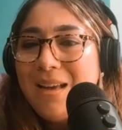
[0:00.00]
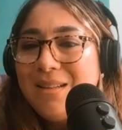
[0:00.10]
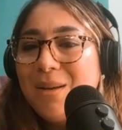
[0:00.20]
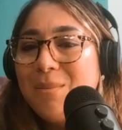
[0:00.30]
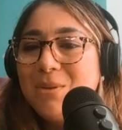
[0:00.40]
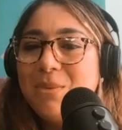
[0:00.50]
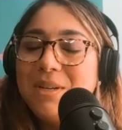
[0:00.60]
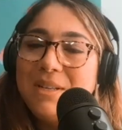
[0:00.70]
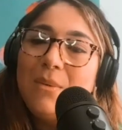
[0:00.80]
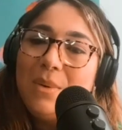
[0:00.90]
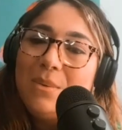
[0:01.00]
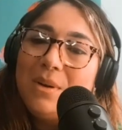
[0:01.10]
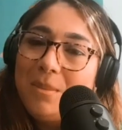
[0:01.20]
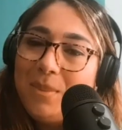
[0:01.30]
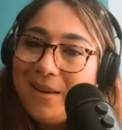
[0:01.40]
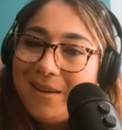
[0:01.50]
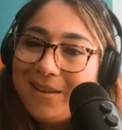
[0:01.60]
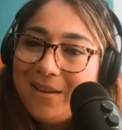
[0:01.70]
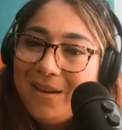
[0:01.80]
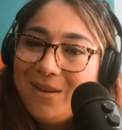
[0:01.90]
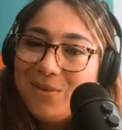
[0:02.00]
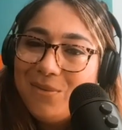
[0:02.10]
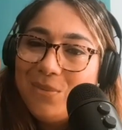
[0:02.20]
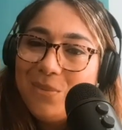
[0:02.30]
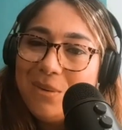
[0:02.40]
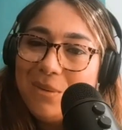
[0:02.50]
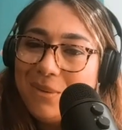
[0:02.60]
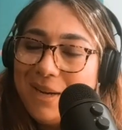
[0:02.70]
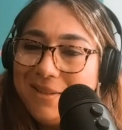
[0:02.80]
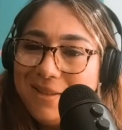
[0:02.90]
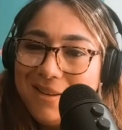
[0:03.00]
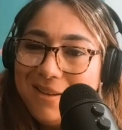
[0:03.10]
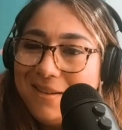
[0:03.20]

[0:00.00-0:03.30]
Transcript: it's up to us how we want to be. If we were raised in